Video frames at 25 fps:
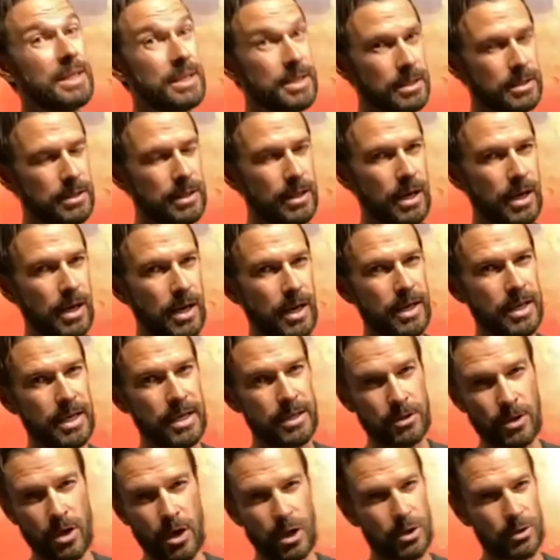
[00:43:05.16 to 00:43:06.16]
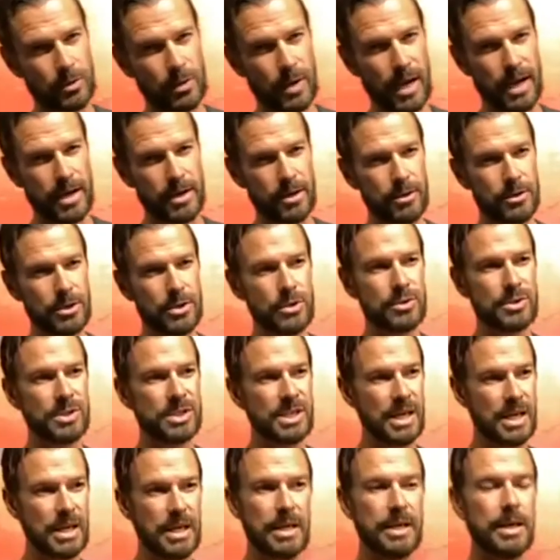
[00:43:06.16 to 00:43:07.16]
lot in Colorado. You
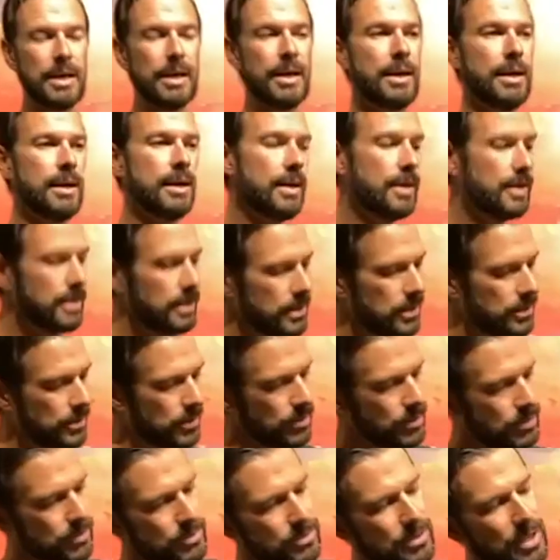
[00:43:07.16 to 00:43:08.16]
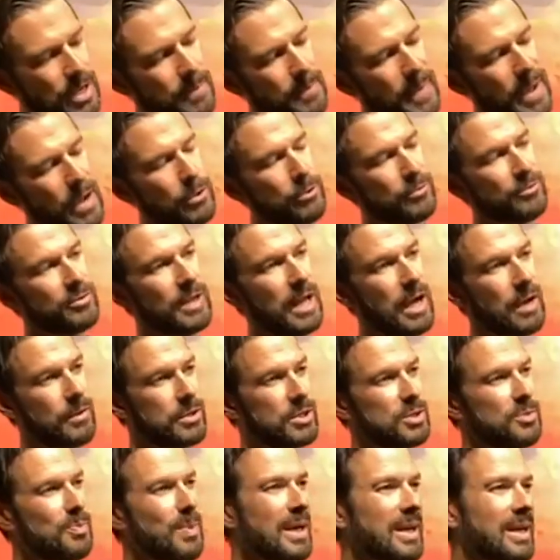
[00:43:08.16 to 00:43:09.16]
see the mountain flowers
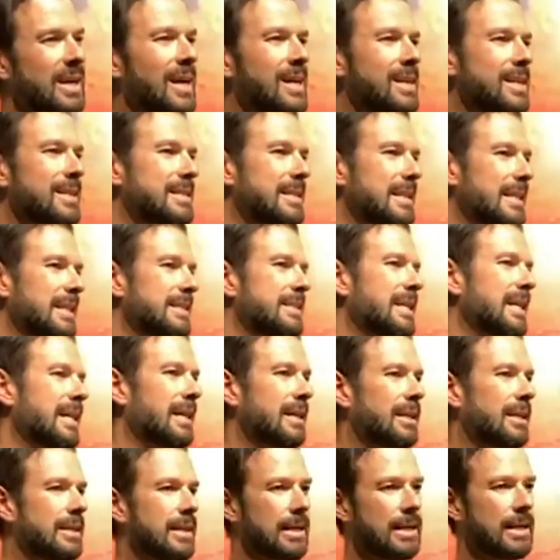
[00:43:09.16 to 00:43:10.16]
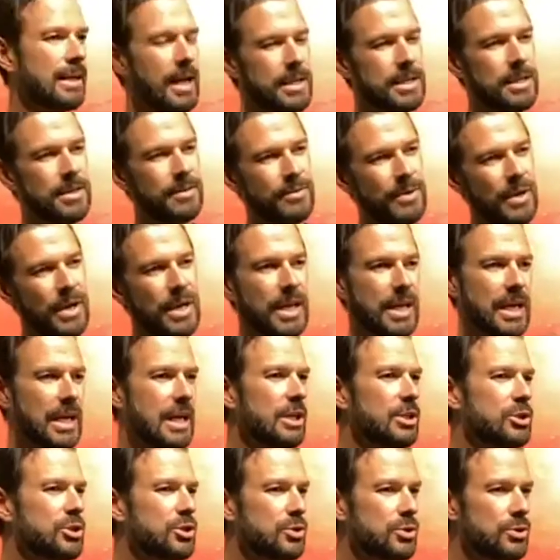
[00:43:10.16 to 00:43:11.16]
being kind of detailed and kind of
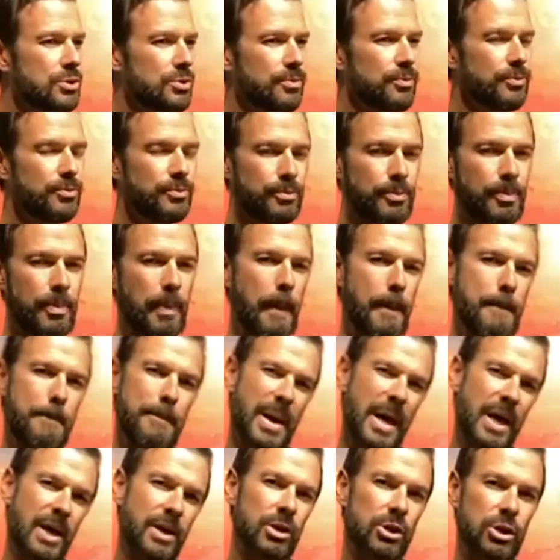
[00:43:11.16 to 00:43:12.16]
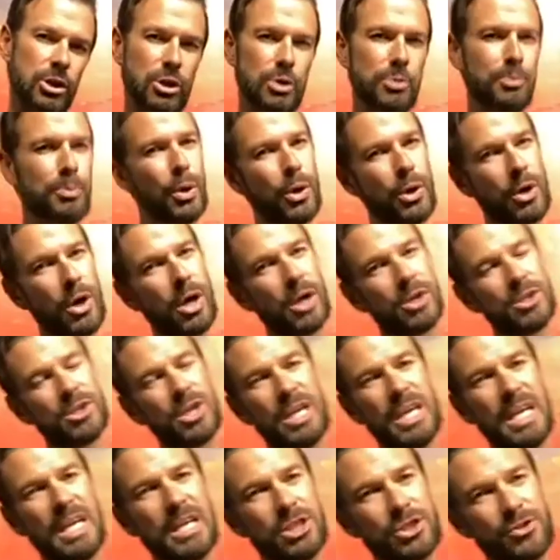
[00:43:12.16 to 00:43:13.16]
each petal put onto
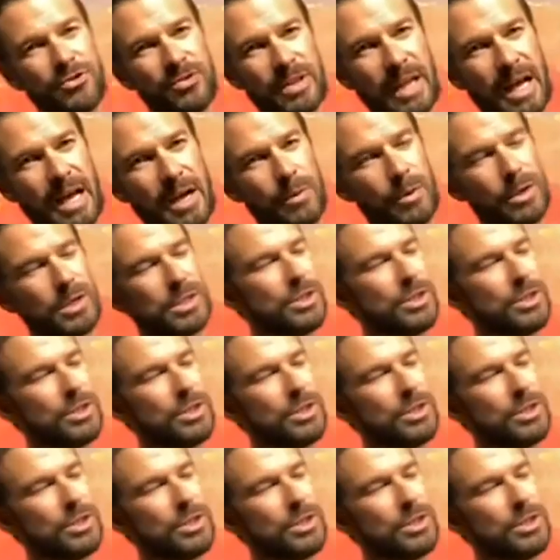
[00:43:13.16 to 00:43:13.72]
each flower in the